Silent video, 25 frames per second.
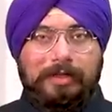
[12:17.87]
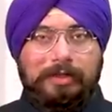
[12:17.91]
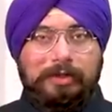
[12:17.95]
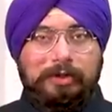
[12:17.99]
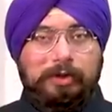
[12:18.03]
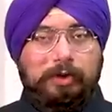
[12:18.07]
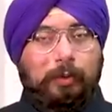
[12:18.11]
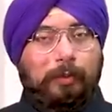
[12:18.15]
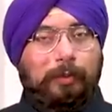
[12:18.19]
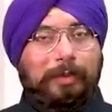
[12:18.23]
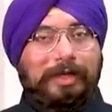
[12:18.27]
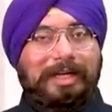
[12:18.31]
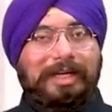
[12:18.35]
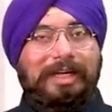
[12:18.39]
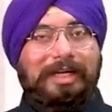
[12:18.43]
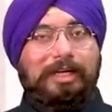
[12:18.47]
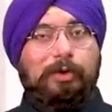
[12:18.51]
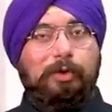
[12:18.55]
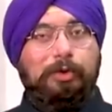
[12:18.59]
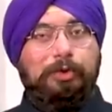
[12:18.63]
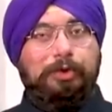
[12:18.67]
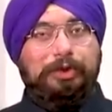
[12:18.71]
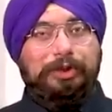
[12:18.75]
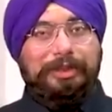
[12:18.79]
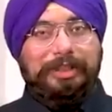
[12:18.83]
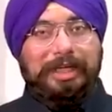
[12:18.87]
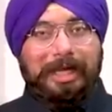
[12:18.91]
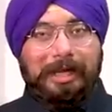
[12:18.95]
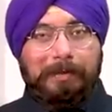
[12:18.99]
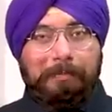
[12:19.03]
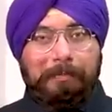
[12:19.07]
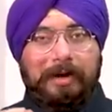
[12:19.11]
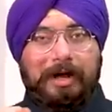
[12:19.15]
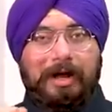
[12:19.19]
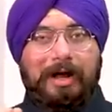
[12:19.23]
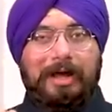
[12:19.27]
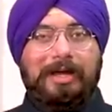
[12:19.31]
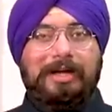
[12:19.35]
So we need to
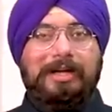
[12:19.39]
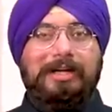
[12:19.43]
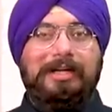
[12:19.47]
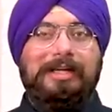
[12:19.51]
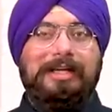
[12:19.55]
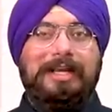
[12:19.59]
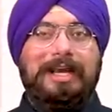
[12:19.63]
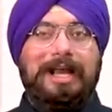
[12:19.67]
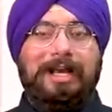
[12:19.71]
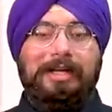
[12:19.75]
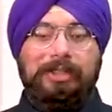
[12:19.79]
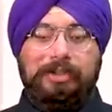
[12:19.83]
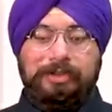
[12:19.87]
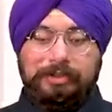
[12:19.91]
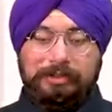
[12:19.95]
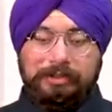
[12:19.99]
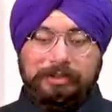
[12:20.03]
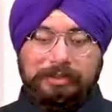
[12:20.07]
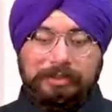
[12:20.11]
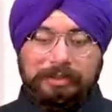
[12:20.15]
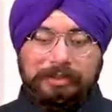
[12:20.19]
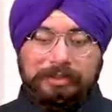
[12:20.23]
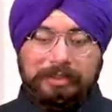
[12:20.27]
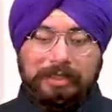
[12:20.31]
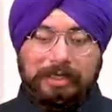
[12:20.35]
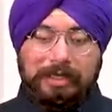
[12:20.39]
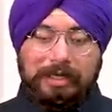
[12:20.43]
shape our interactions,